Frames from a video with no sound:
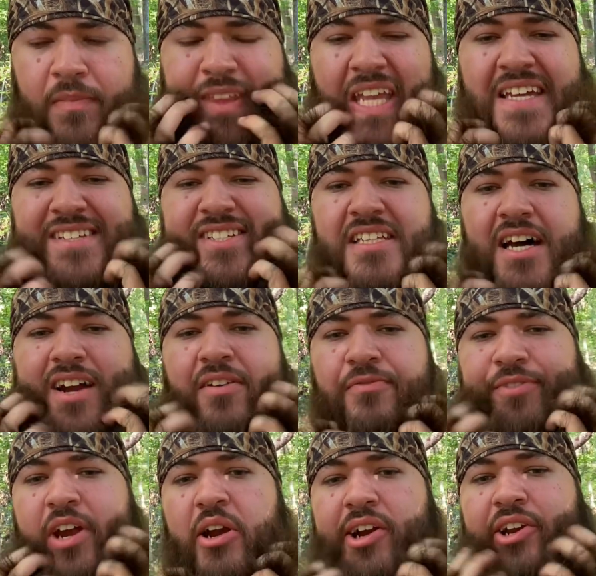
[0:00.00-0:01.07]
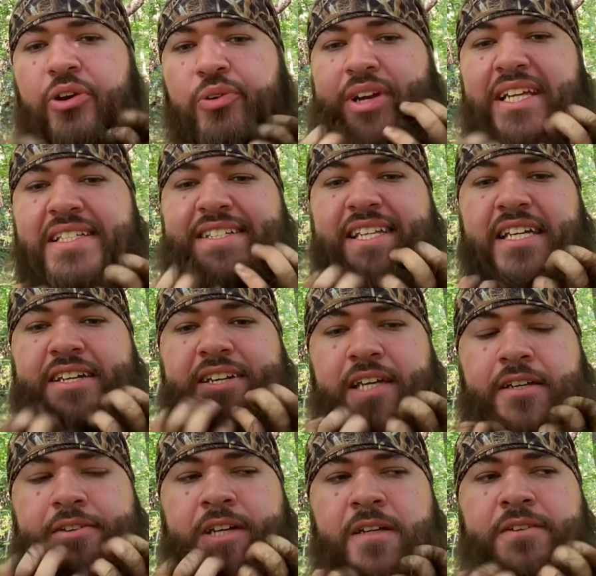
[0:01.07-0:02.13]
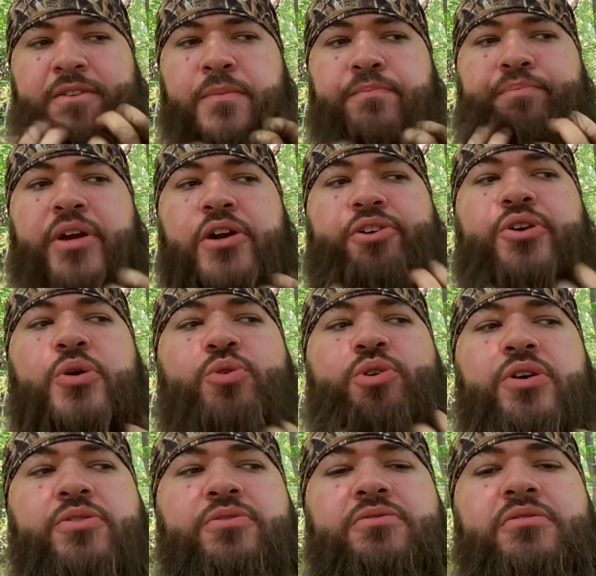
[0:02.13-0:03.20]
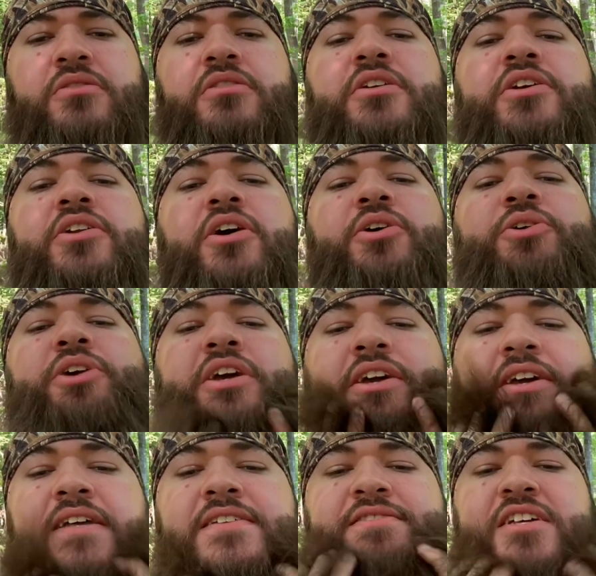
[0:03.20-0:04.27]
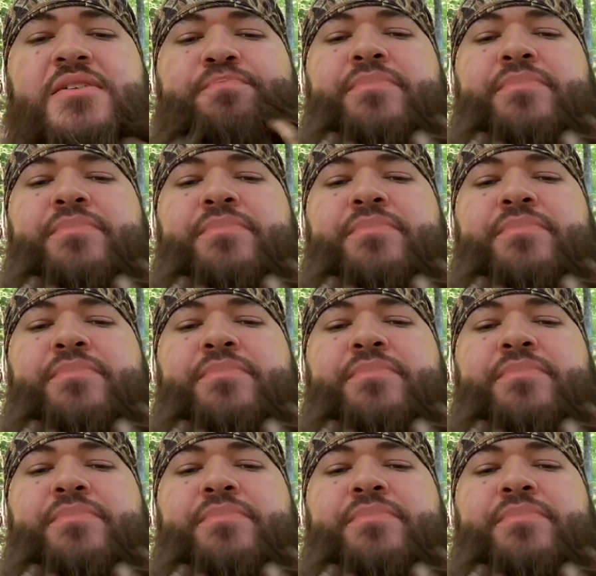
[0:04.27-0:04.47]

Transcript: It's not a very greasy beard oil. You know, you can get some